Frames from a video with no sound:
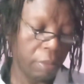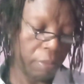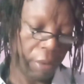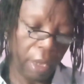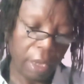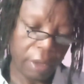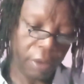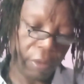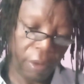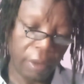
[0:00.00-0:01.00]
Plus
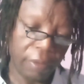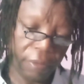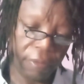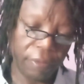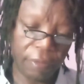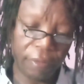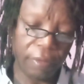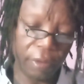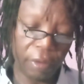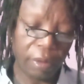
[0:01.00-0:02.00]
12,
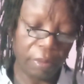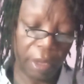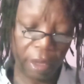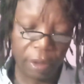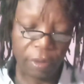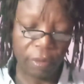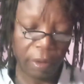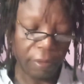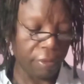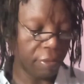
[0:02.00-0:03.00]
not minus
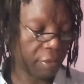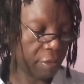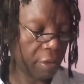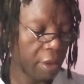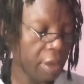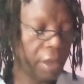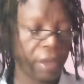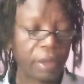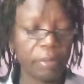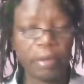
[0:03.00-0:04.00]
12.
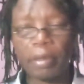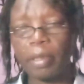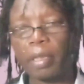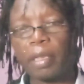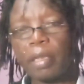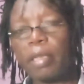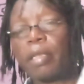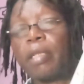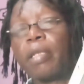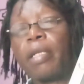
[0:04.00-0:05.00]
It's a mistake I did,
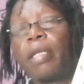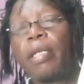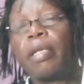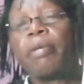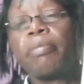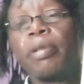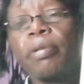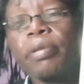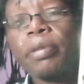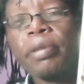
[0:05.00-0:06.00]

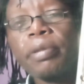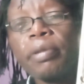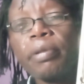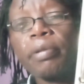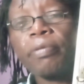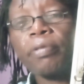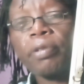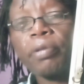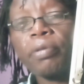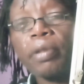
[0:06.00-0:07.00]
because you know, for
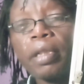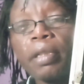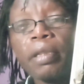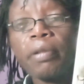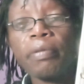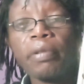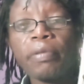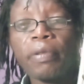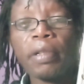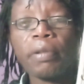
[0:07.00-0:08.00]
you to get rid of this
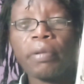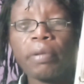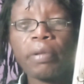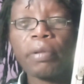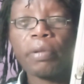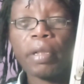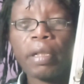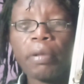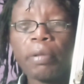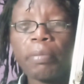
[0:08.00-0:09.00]
value, you
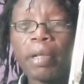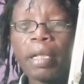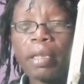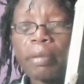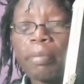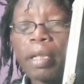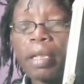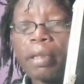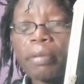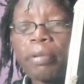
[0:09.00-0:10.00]
cannot minus
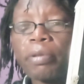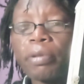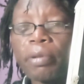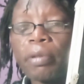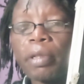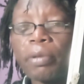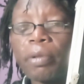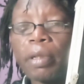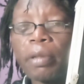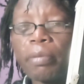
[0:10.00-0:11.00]
because you're going
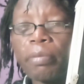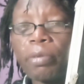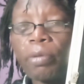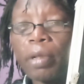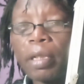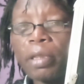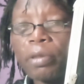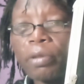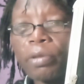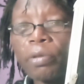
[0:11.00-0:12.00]
to do
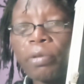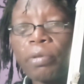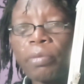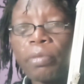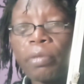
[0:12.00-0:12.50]
addition. So you